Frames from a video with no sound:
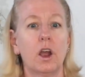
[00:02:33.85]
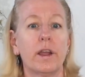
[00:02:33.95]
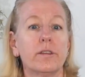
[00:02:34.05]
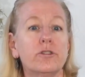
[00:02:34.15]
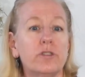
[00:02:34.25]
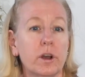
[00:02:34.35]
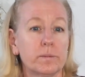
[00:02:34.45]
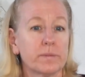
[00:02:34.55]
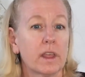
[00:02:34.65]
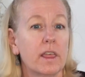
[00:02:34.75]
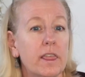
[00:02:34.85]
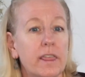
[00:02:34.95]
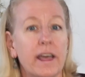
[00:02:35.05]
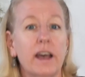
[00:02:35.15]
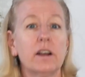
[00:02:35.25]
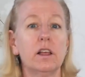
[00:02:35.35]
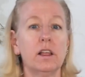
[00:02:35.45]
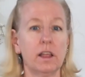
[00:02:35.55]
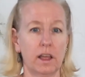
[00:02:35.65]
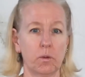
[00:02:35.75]
All right, so that
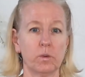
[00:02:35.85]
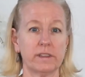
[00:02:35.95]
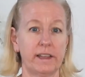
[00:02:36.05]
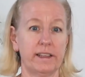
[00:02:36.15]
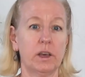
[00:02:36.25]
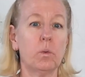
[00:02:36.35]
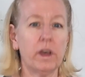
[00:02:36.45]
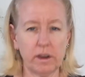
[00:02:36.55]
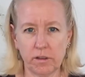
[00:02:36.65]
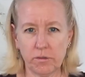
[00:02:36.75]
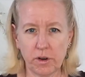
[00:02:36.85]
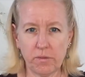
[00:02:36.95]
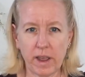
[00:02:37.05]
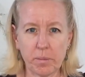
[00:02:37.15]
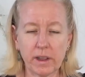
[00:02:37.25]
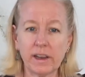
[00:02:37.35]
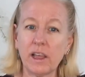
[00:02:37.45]
was idea one for fabric.